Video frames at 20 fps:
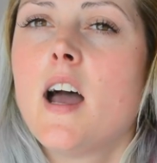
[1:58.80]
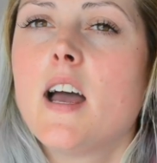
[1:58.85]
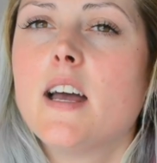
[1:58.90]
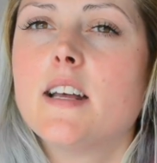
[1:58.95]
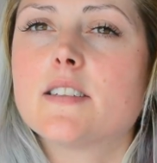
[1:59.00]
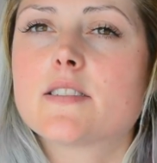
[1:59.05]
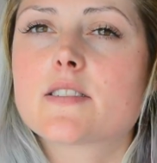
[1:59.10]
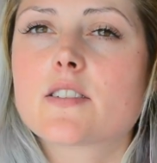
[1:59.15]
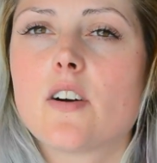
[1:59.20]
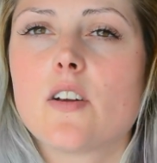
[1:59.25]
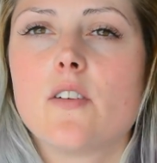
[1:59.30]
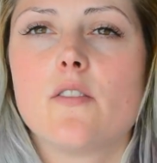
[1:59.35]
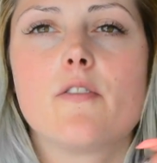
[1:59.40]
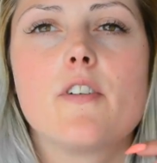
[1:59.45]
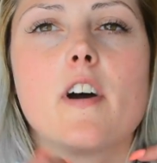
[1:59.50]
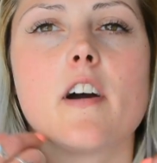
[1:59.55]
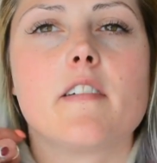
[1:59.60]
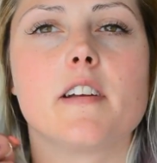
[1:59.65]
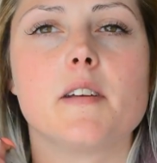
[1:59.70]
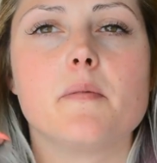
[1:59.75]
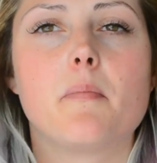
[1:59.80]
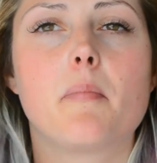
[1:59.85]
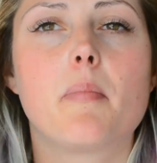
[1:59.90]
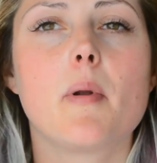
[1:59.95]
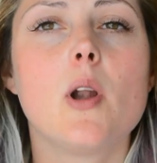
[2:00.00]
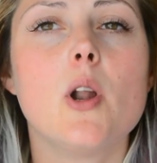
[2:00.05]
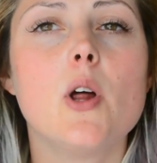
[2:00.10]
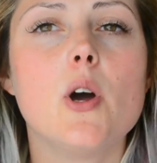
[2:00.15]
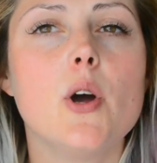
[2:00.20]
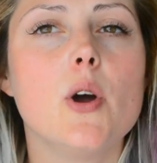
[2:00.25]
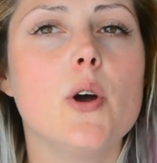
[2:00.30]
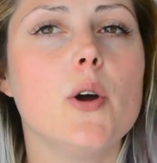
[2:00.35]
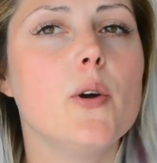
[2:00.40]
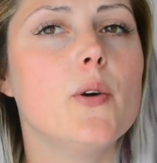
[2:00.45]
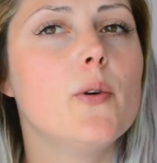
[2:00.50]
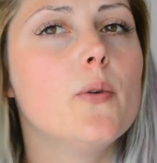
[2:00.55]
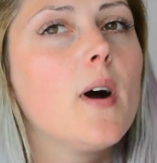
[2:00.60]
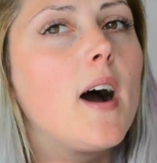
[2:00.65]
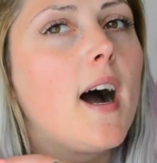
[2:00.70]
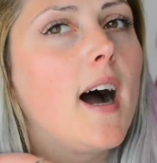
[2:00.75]
It's gone very
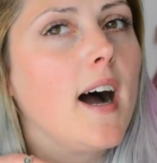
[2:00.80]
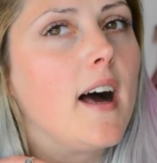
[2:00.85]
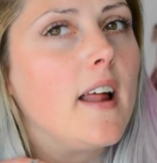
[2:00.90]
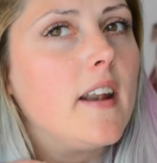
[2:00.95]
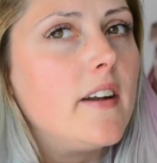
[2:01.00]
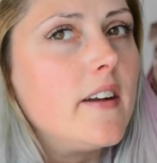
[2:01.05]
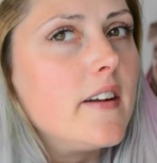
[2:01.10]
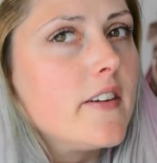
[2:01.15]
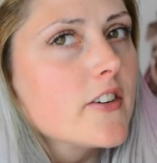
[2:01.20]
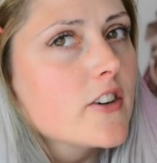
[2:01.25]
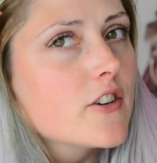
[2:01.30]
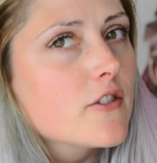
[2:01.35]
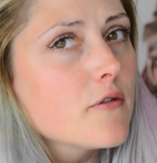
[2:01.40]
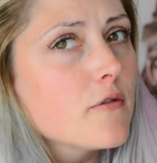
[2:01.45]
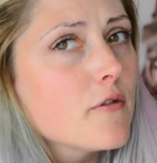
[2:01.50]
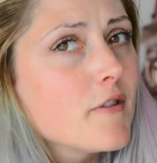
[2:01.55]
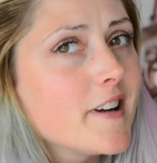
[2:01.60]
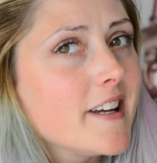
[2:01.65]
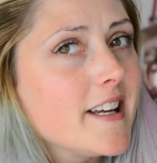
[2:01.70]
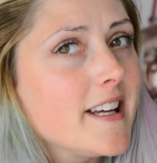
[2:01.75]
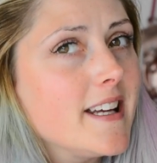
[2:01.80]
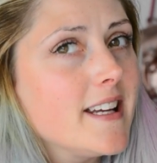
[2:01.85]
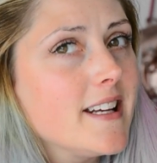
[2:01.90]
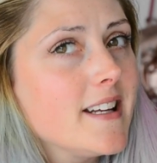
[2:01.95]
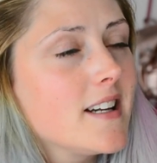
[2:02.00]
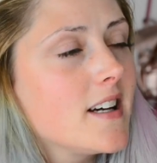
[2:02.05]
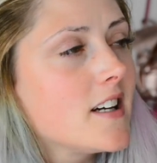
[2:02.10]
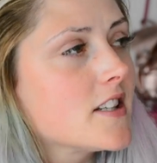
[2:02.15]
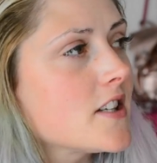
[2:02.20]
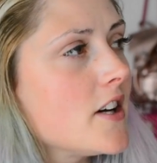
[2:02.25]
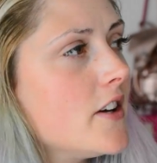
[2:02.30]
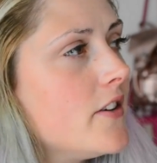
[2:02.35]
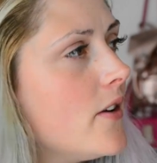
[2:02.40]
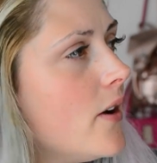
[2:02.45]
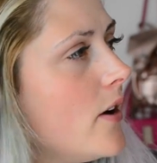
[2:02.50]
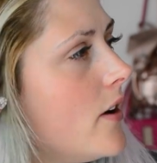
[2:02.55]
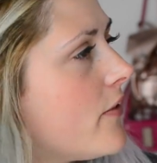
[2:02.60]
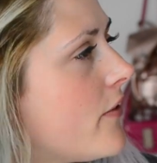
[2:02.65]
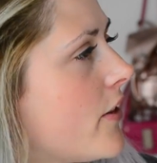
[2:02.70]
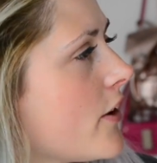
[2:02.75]
blue and green. I don't know
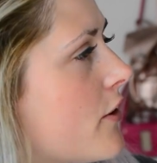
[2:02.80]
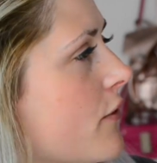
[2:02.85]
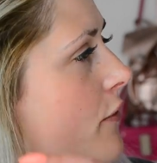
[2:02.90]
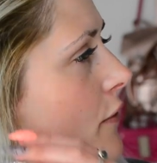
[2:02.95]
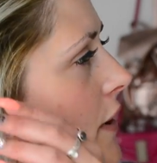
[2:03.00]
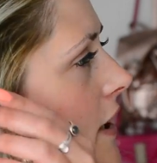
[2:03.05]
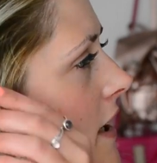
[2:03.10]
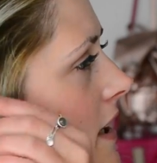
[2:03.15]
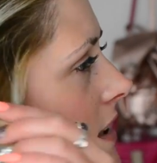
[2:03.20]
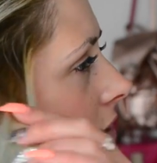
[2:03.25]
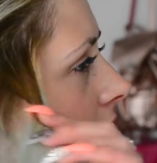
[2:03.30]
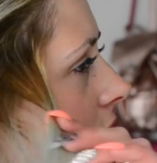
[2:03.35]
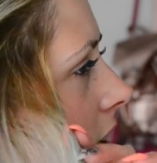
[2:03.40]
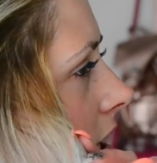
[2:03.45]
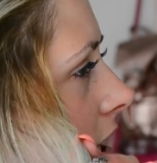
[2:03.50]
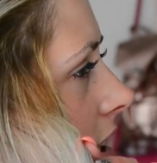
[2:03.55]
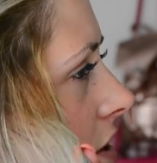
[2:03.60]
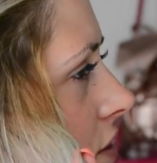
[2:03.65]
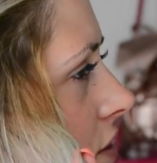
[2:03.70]
if the green really